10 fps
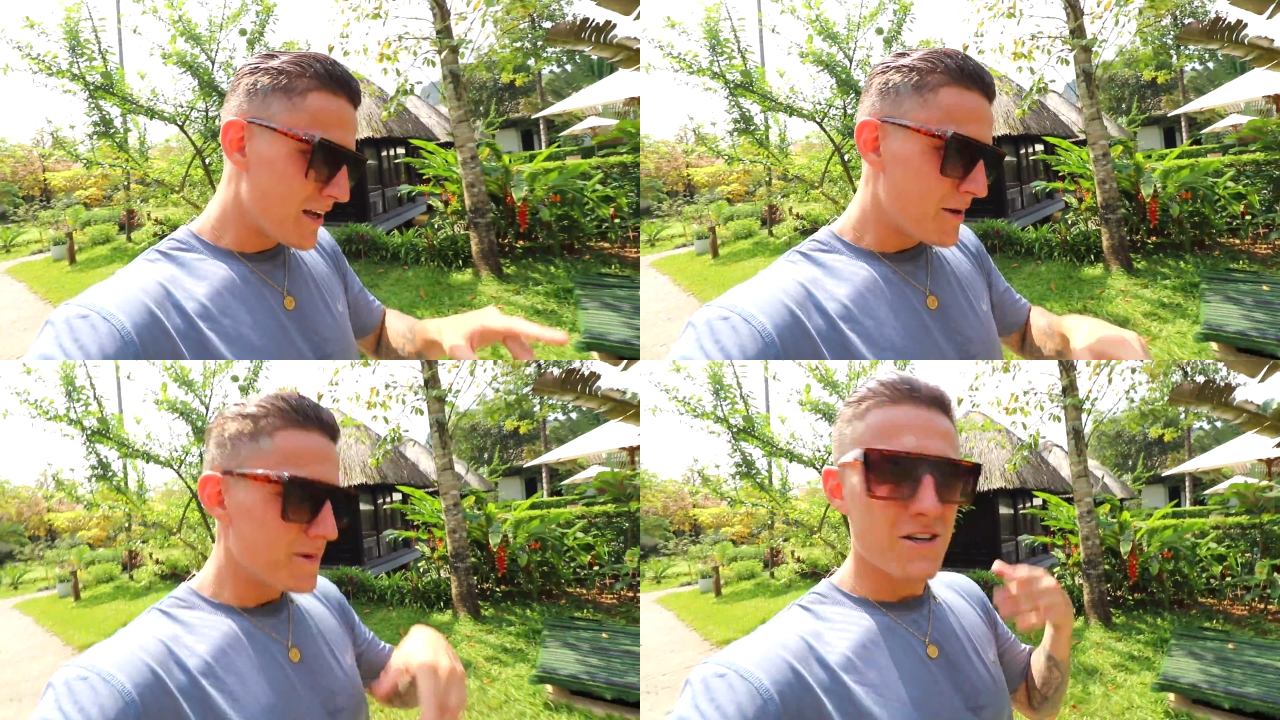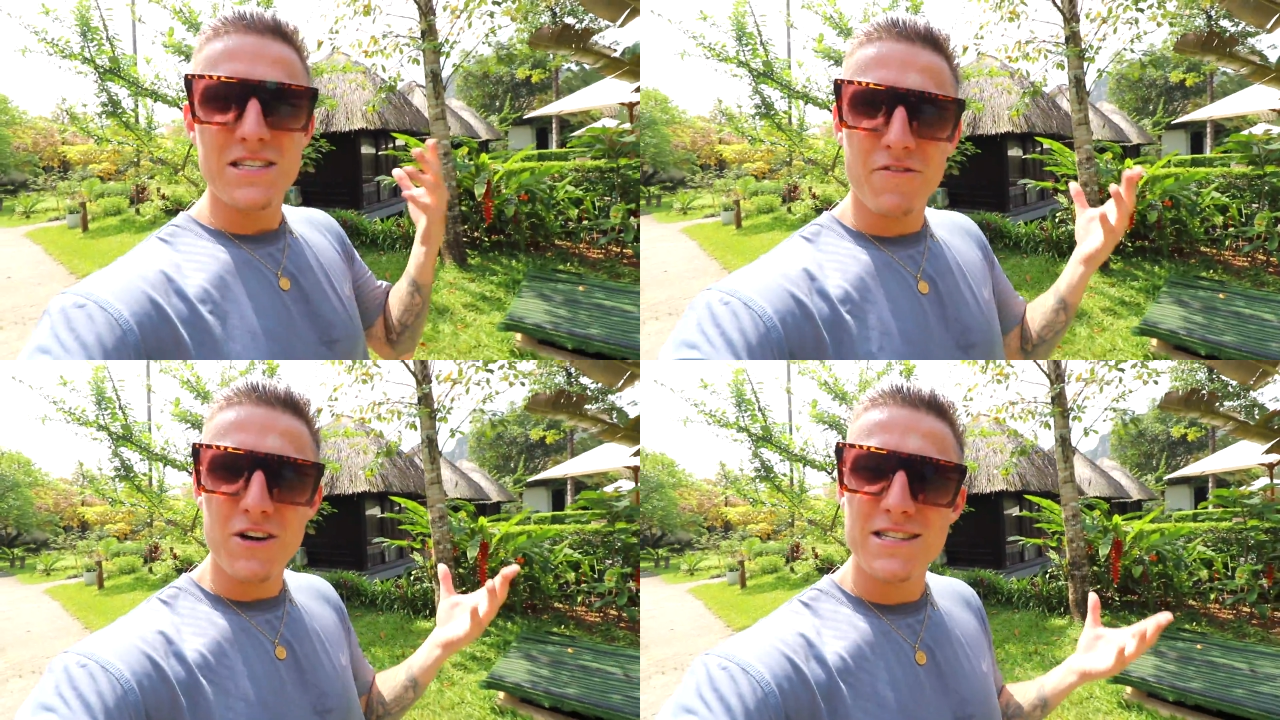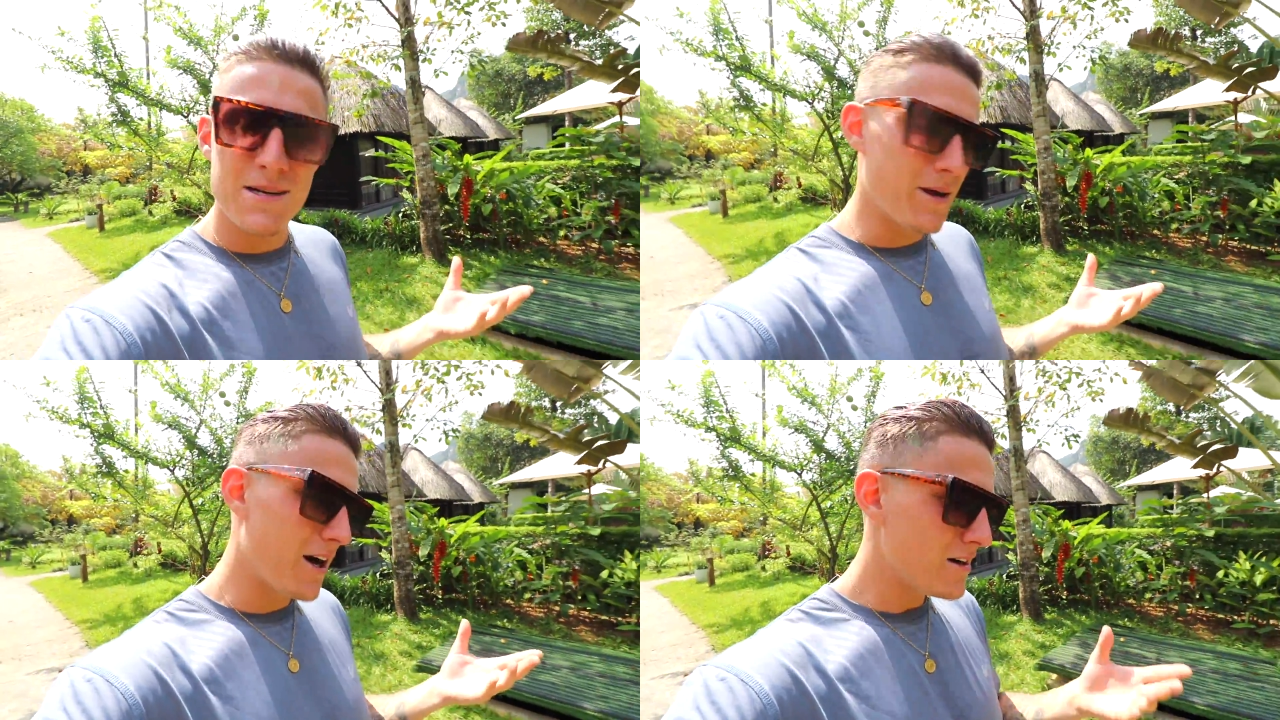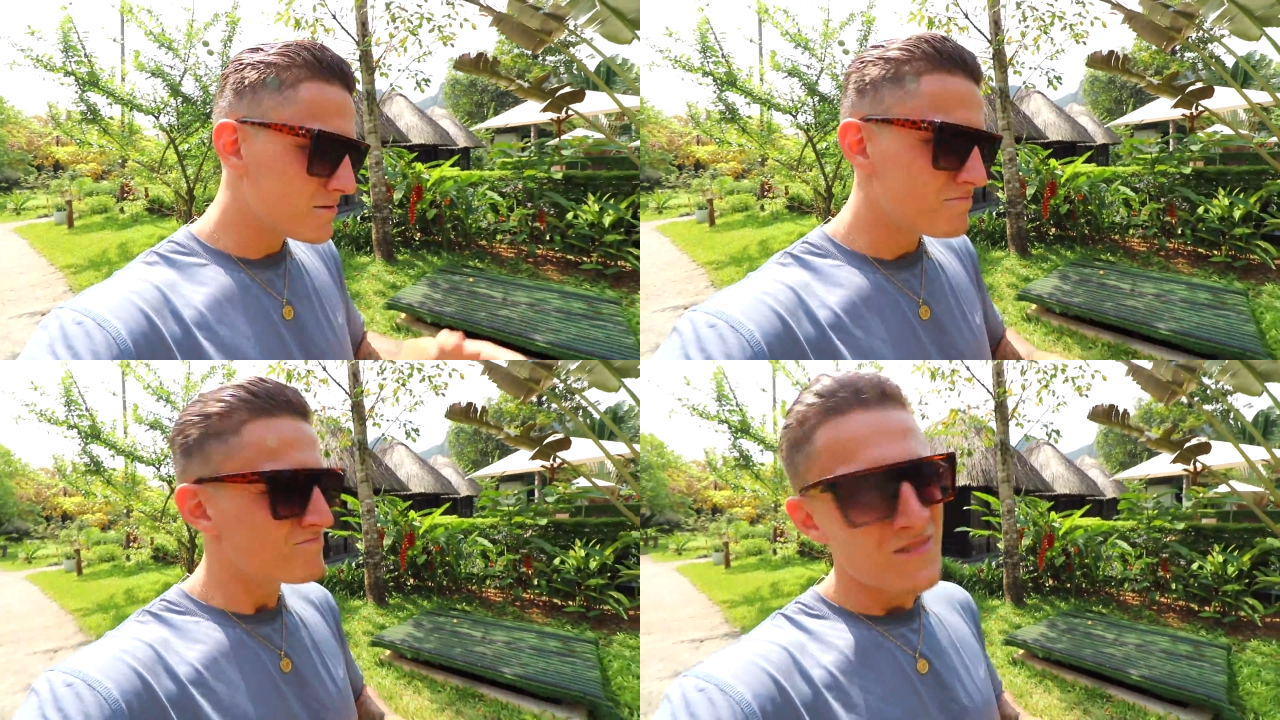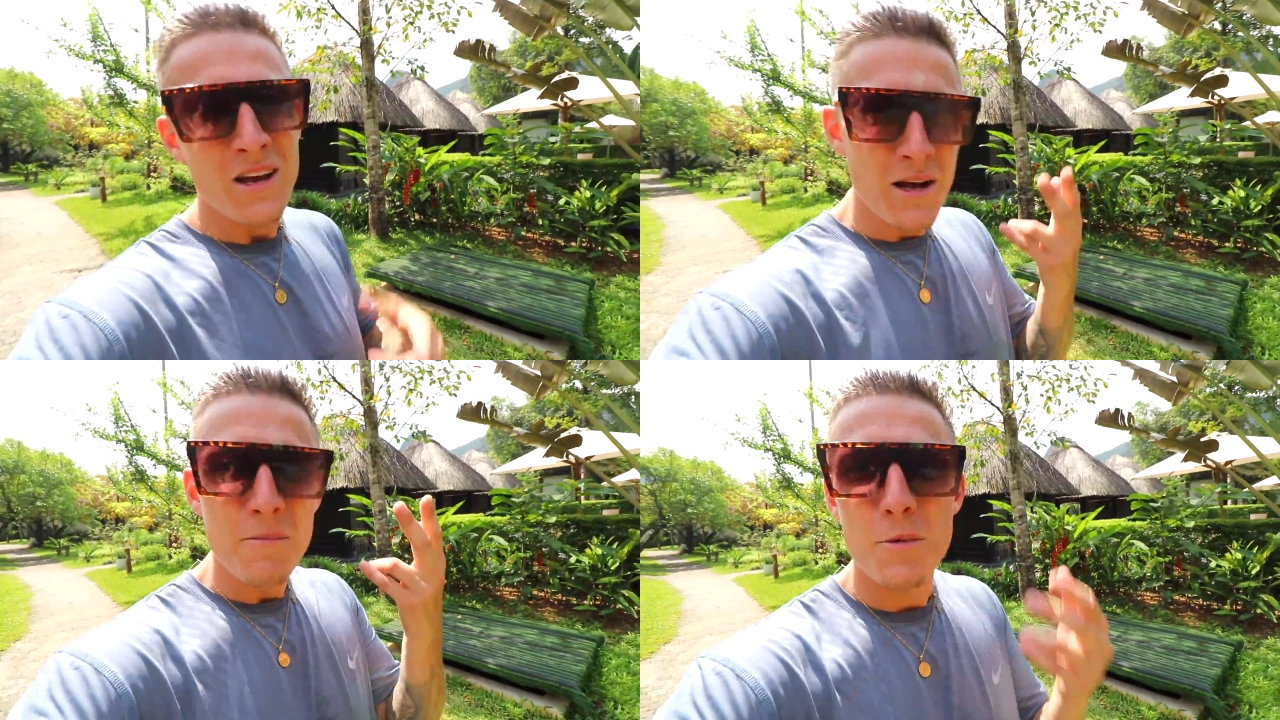because they're very similar.
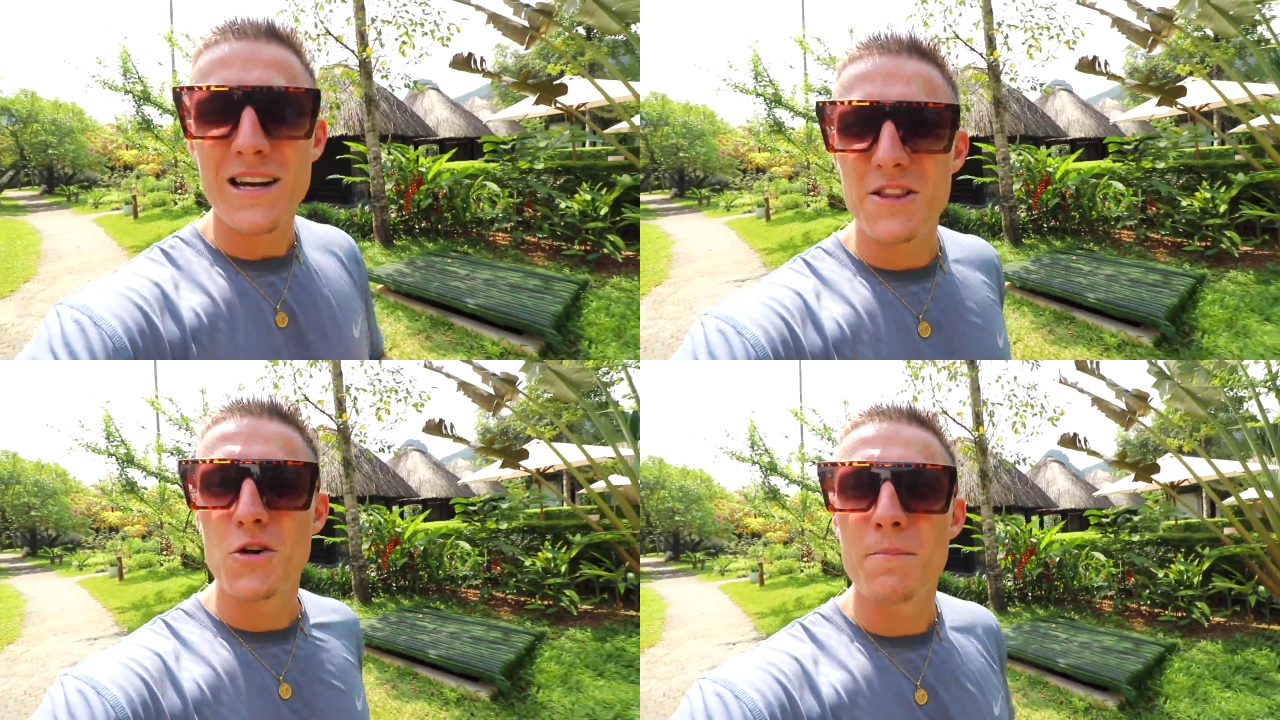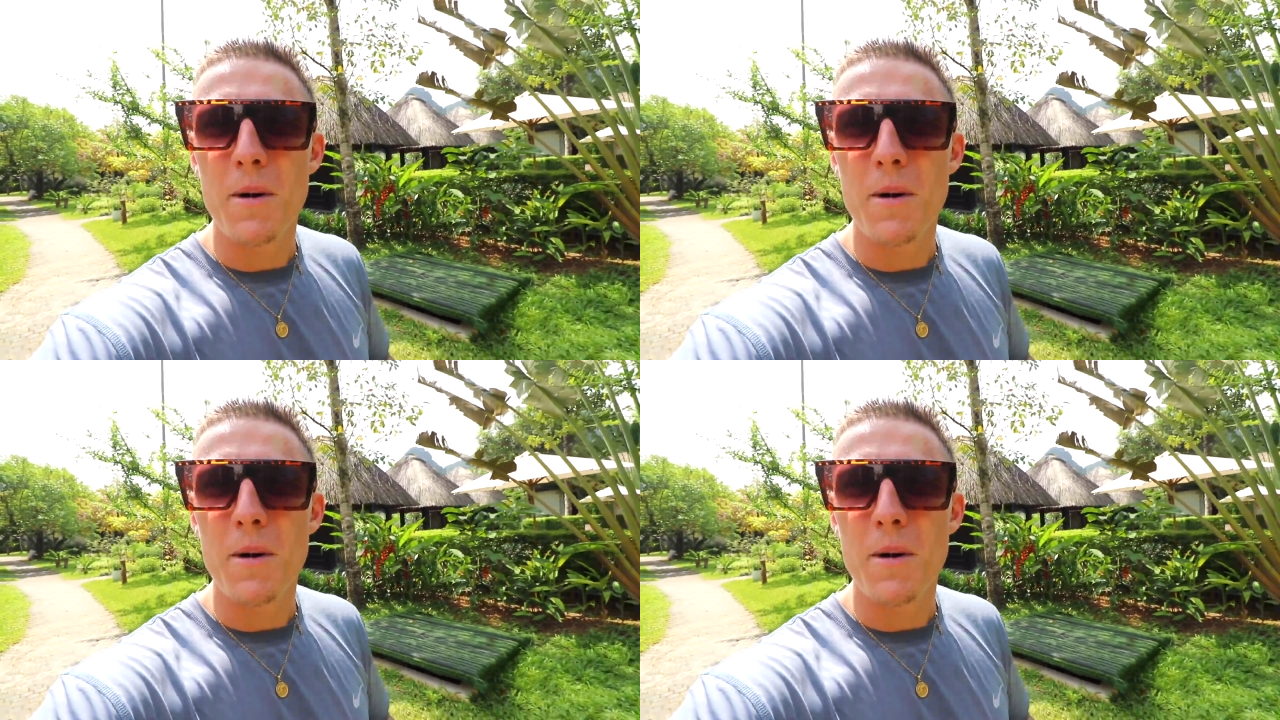We're going to do them